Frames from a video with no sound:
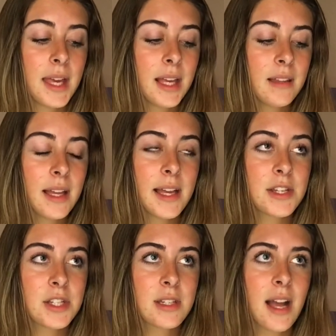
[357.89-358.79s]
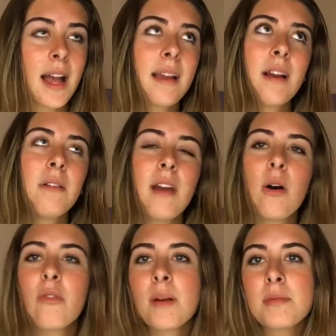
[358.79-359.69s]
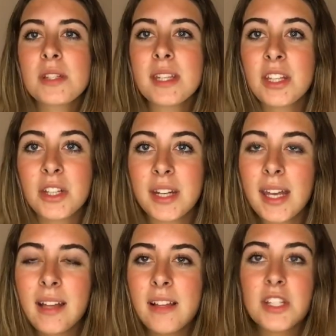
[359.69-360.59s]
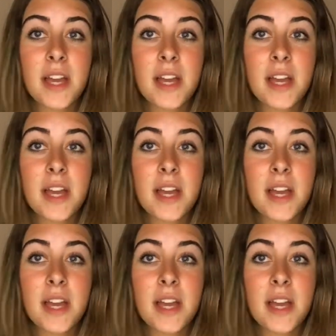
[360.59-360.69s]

English, I don't know if I'm just like good at English.